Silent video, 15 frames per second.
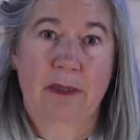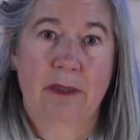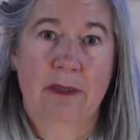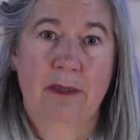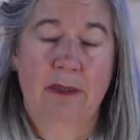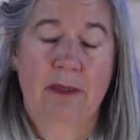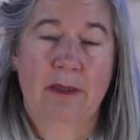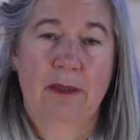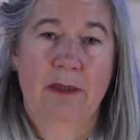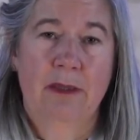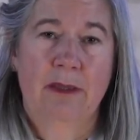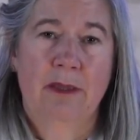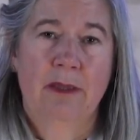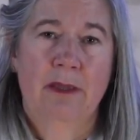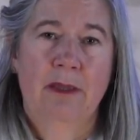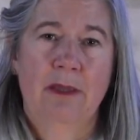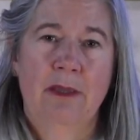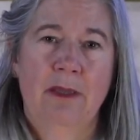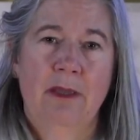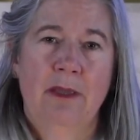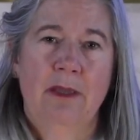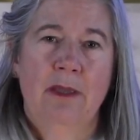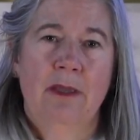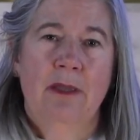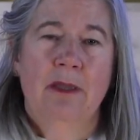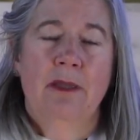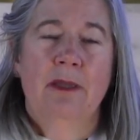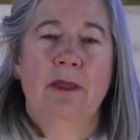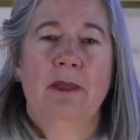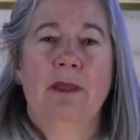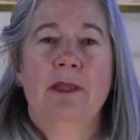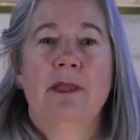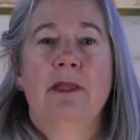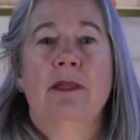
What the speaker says: No one is speaking in this clip.